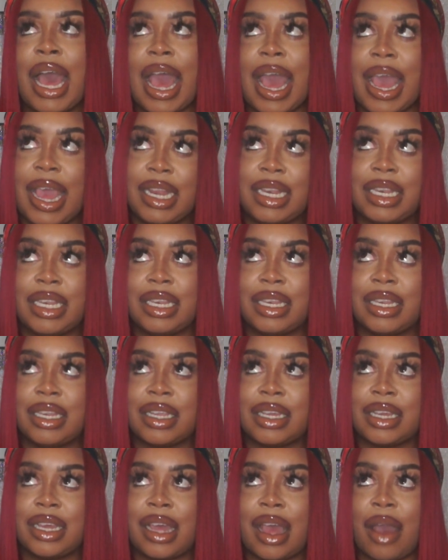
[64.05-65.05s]

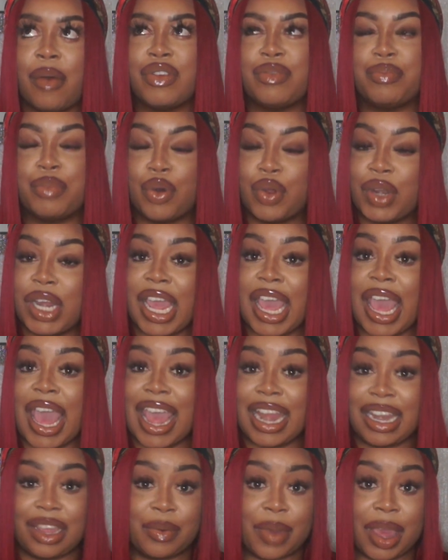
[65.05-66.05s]
And I was born here
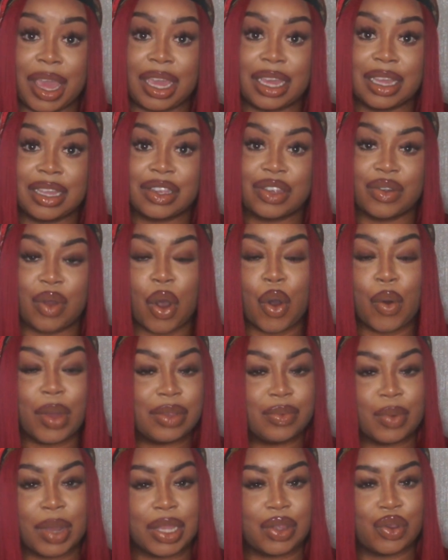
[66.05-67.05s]
anyway, so I
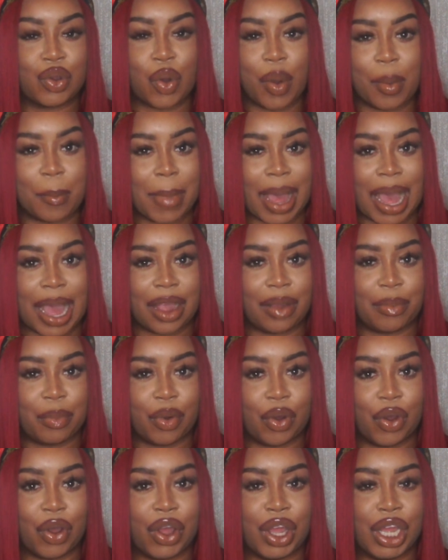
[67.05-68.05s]
always wanted to come back,
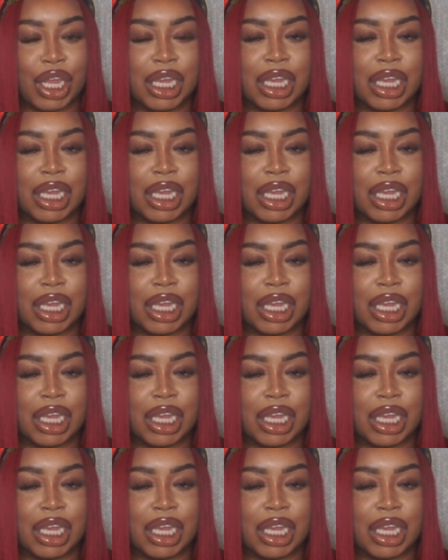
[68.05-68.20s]
but